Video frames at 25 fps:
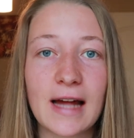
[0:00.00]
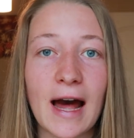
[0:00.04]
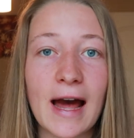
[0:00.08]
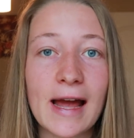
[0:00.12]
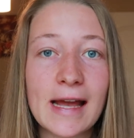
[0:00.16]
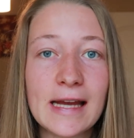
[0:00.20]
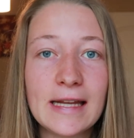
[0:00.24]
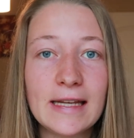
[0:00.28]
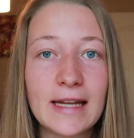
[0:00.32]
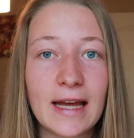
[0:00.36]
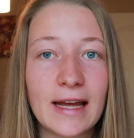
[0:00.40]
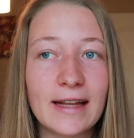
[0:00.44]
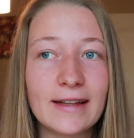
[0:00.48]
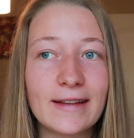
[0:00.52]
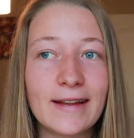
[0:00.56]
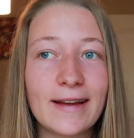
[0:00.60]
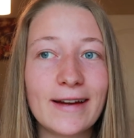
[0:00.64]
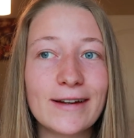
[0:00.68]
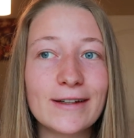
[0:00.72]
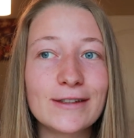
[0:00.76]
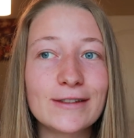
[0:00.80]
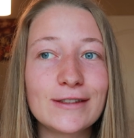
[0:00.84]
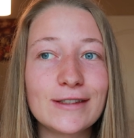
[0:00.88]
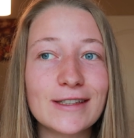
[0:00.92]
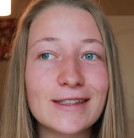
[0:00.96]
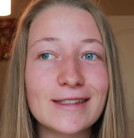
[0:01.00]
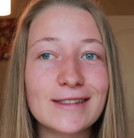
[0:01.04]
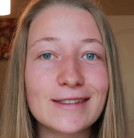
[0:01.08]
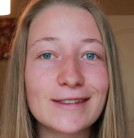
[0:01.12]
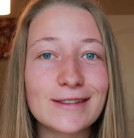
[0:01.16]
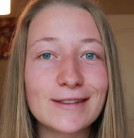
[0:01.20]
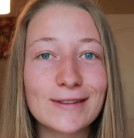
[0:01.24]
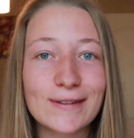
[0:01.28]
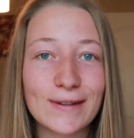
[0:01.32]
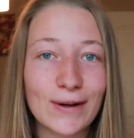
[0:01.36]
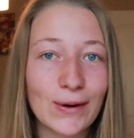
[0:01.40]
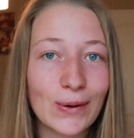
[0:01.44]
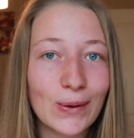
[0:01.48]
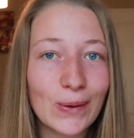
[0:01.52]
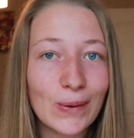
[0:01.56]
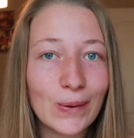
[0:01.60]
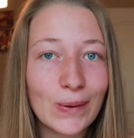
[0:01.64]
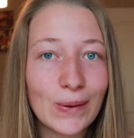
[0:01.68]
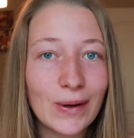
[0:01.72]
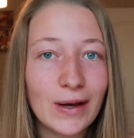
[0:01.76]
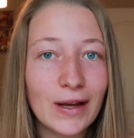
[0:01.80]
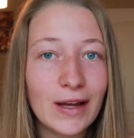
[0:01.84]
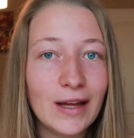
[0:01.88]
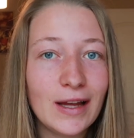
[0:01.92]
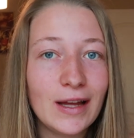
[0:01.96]
diet and they're just
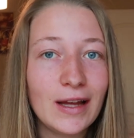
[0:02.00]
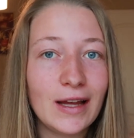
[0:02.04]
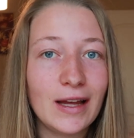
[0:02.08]
so